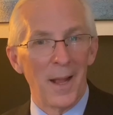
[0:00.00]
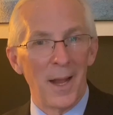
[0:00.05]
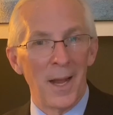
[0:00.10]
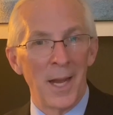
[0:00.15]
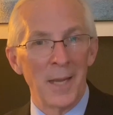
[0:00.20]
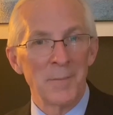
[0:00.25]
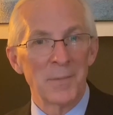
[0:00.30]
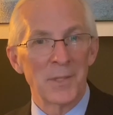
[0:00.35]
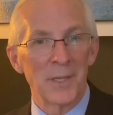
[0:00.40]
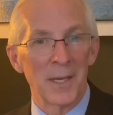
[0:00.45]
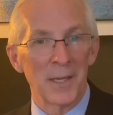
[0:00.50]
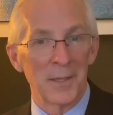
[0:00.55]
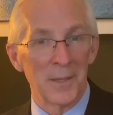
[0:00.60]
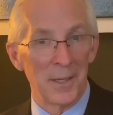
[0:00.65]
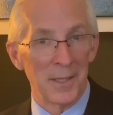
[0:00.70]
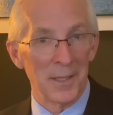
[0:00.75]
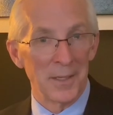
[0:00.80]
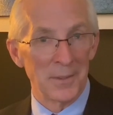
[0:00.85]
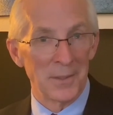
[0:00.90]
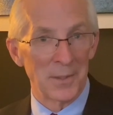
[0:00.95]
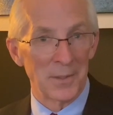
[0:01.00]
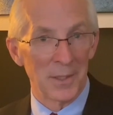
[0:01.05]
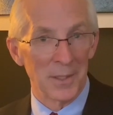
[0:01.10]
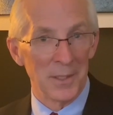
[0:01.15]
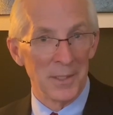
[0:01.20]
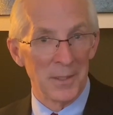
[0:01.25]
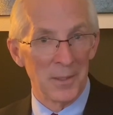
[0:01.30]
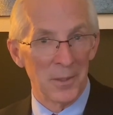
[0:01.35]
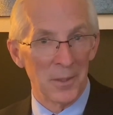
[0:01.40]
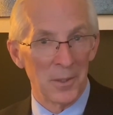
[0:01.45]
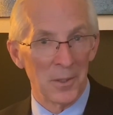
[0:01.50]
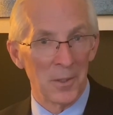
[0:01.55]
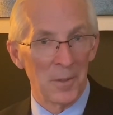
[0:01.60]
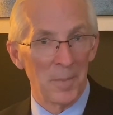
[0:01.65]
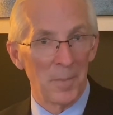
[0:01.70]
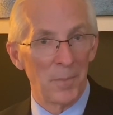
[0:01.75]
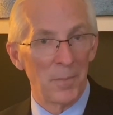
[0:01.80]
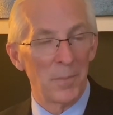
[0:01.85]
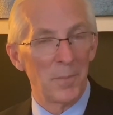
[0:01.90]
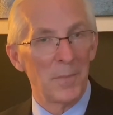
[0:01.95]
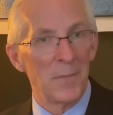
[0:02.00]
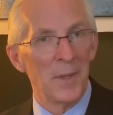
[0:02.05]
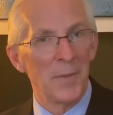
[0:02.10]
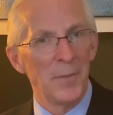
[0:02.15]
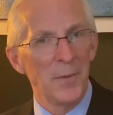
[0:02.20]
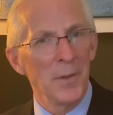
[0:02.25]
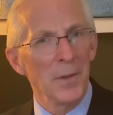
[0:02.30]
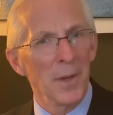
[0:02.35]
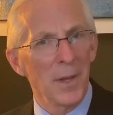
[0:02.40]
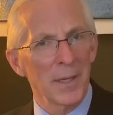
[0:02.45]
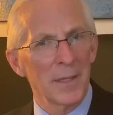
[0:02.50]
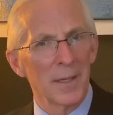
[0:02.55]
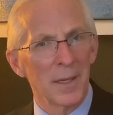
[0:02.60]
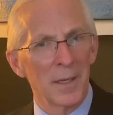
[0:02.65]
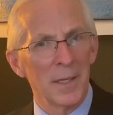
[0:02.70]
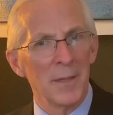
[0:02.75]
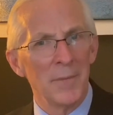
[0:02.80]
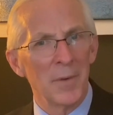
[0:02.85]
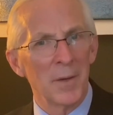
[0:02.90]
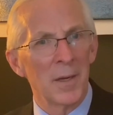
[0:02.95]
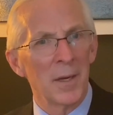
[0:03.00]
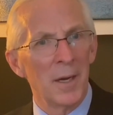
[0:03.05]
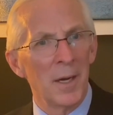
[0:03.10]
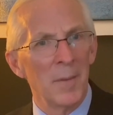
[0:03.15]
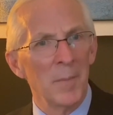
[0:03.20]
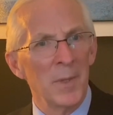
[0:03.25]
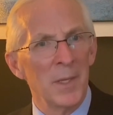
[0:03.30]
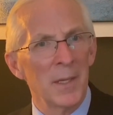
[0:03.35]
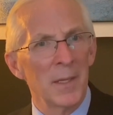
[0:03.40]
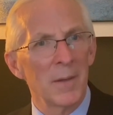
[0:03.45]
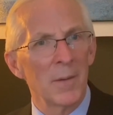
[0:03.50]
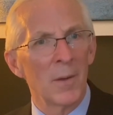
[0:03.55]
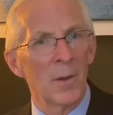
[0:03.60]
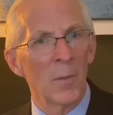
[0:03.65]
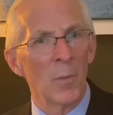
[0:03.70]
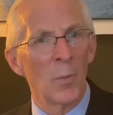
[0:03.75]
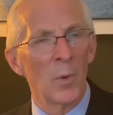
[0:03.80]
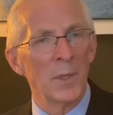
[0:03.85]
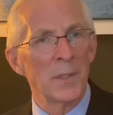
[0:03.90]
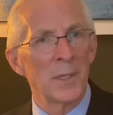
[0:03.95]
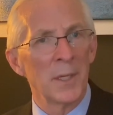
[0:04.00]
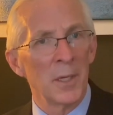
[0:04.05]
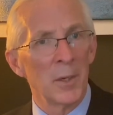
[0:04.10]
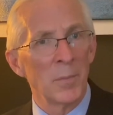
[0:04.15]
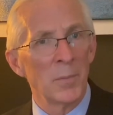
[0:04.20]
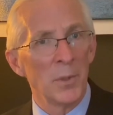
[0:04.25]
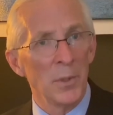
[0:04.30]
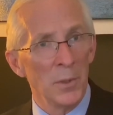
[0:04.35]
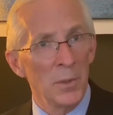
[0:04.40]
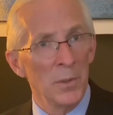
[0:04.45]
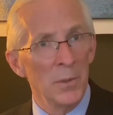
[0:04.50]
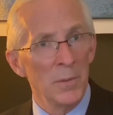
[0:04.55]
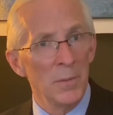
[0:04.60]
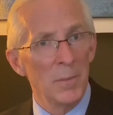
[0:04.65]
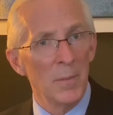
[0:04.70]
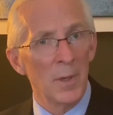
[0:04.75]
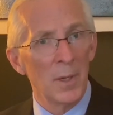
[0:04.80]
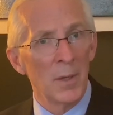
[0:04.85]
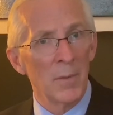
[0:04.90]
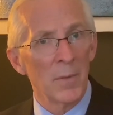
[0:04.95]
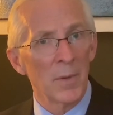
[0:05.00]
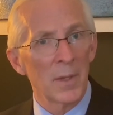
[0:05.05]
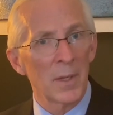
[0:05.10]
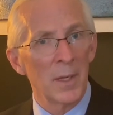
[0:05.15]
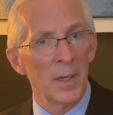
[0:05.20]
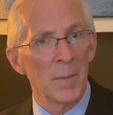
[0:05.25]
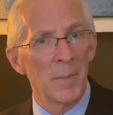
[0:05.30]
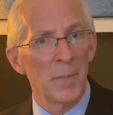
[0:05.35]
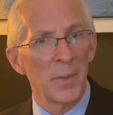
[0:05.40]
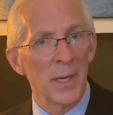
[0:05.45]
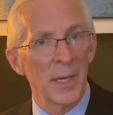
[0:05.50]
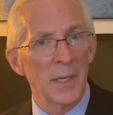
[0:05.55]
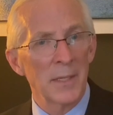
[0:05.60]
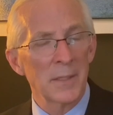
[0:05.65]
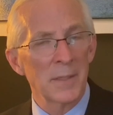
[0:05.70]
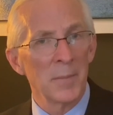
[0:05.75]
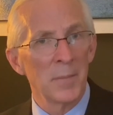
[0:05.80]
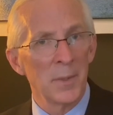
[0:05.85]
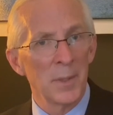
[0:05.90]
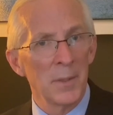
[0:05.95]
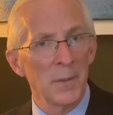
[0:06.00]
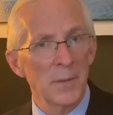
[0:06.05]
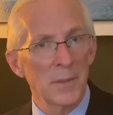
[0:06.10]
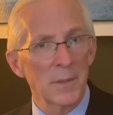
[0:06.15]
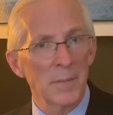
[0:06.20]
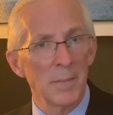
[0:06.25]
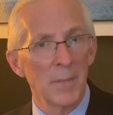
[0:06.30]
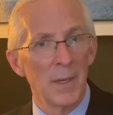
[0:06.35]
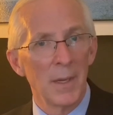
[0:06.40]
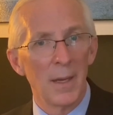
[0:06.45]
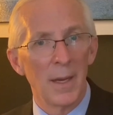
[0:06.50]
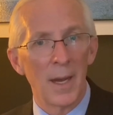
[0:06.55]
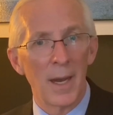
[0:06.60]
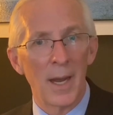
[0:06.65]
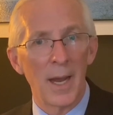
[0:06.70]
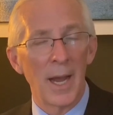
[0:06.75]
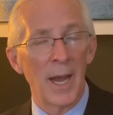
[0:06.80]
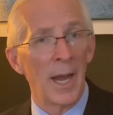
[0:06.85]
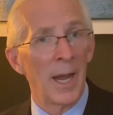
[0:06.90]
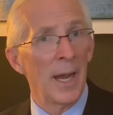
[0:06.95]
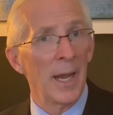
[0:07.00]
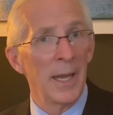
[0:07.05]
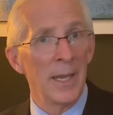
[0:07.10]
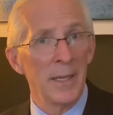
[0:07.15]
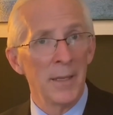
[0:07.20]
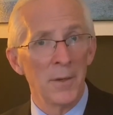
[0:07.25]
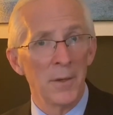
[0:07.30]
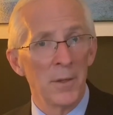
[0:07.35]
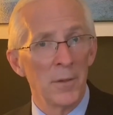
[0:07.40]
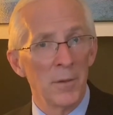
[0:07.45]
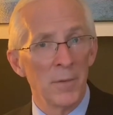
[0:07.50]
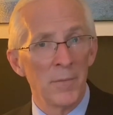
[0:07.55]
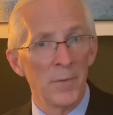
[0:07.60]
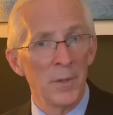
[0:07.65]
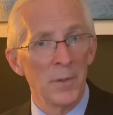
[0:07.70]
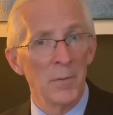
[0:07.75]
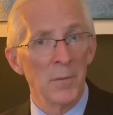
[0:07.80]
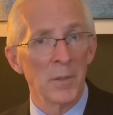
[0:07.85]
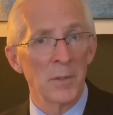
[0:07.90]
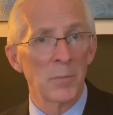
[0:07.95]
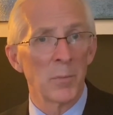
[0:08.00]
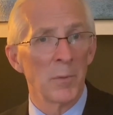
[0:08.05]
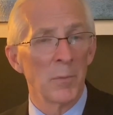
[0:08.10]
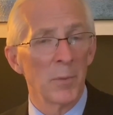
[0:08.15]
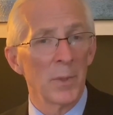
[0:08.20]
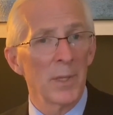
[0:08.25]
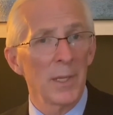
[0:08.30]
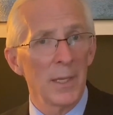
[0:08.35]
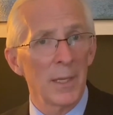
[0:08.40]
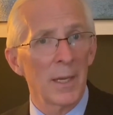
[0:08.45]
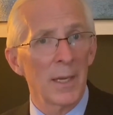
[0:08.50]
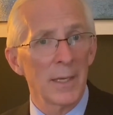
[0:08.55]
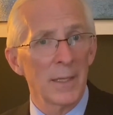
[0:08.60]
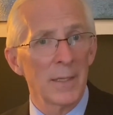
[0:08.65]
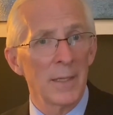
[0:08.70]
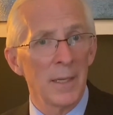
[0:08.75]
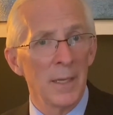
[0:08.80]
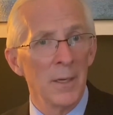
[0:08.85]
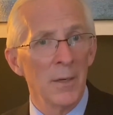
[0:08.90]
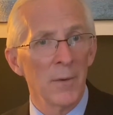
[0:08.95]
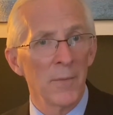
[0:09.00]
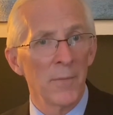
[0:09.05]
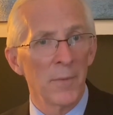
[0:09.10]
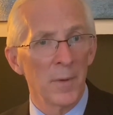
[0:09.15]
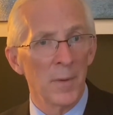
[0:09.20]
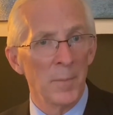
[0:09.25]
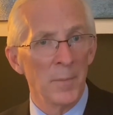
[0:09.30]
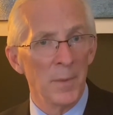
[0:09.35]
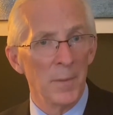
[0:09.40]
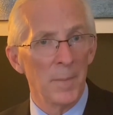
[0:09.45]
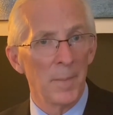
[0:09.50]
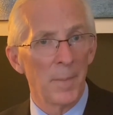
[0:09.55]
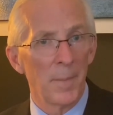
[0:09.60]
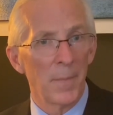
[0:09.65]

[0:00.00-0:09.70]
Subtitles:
I'm psychologist Lee Carter. If you'd like to leave a comment on what's helped you overcome past abuse, I and other viewers would really like to hear from you.